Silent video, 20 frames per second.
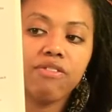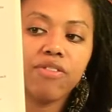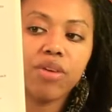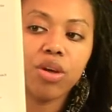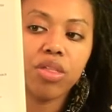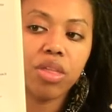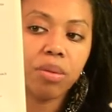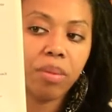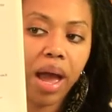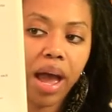
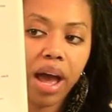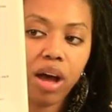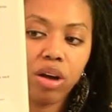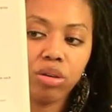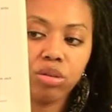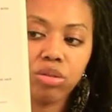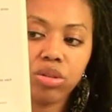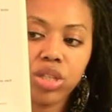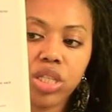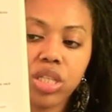fill them
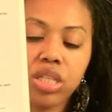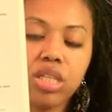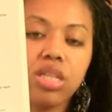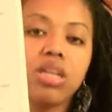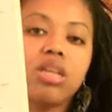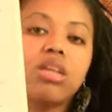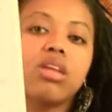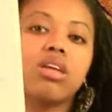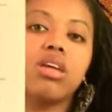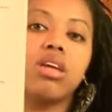out
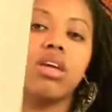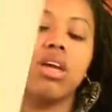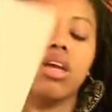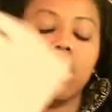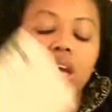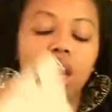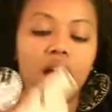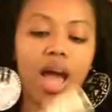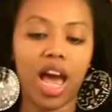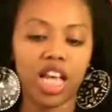
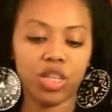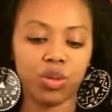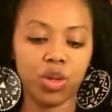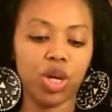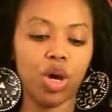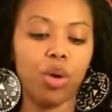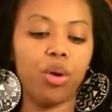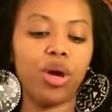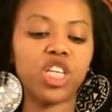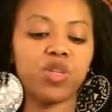as we
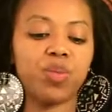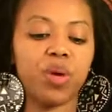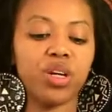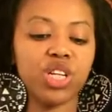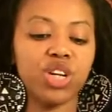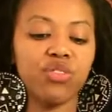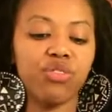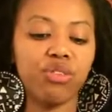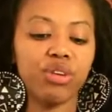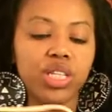go,
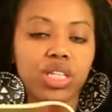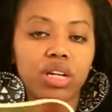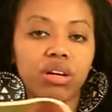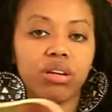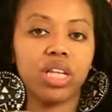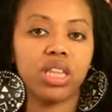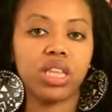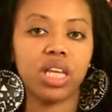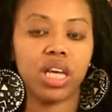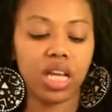especially for
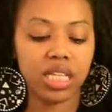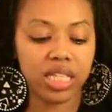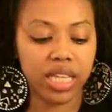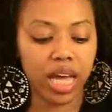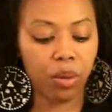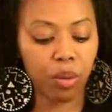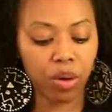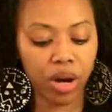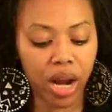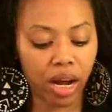certain things.
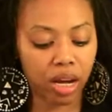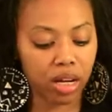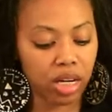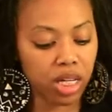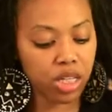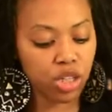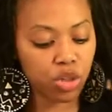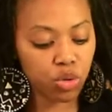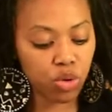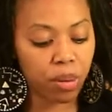Like we're not
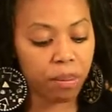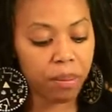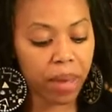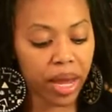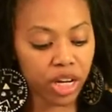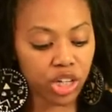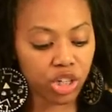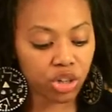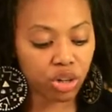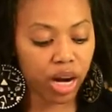going to do a
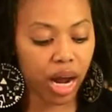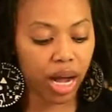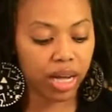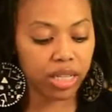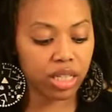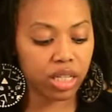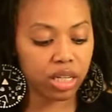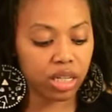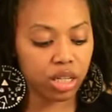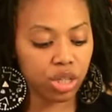major
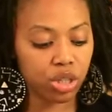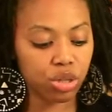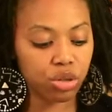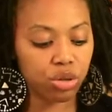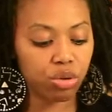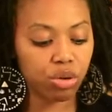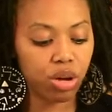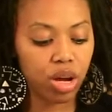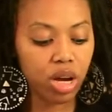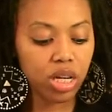
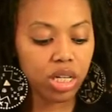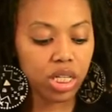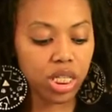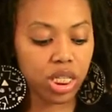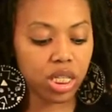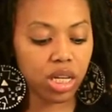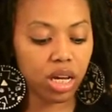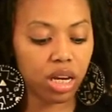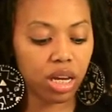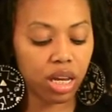continental
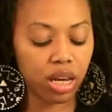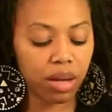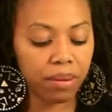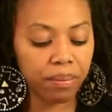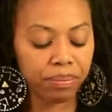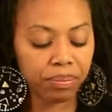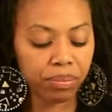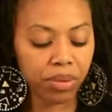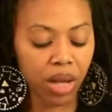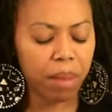study.
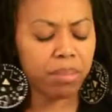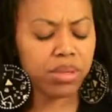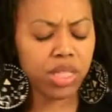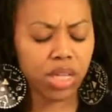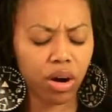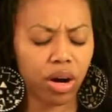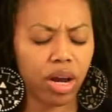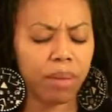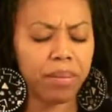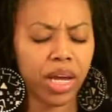I'm
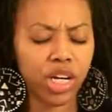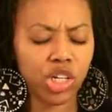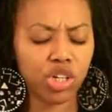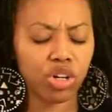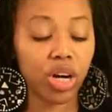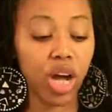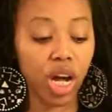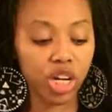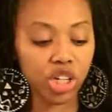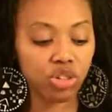sorry, a major
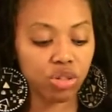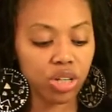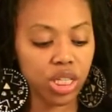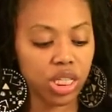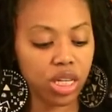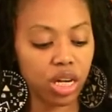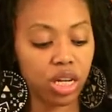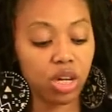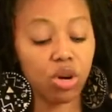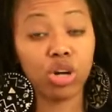country
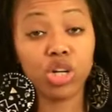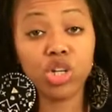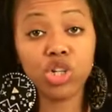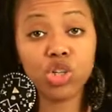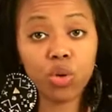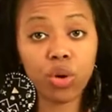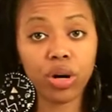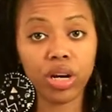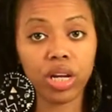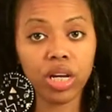study on
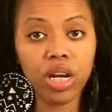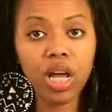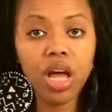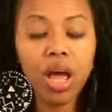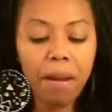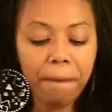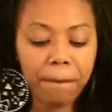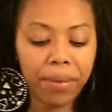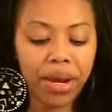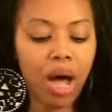Jordan,
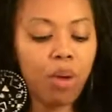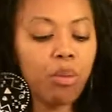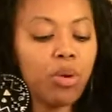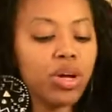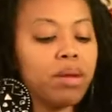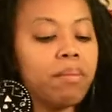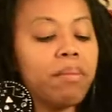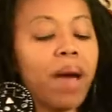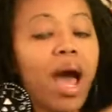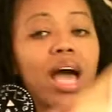but I
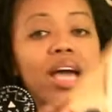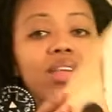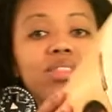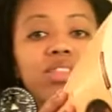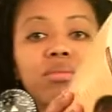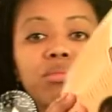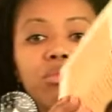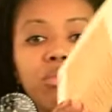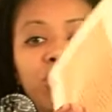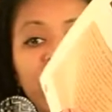wouldn't mind
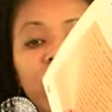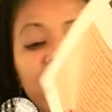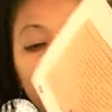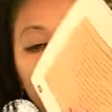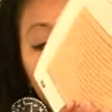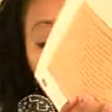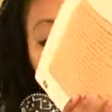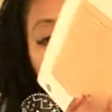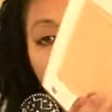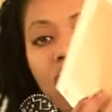them
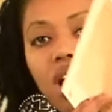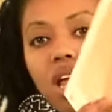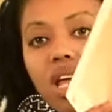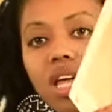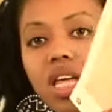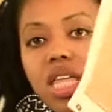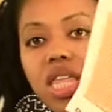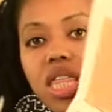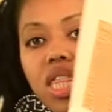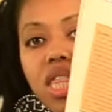reading
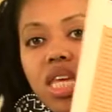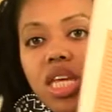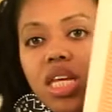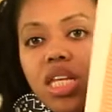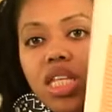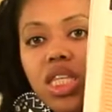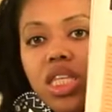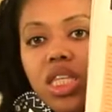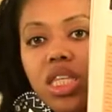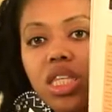
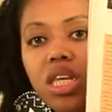this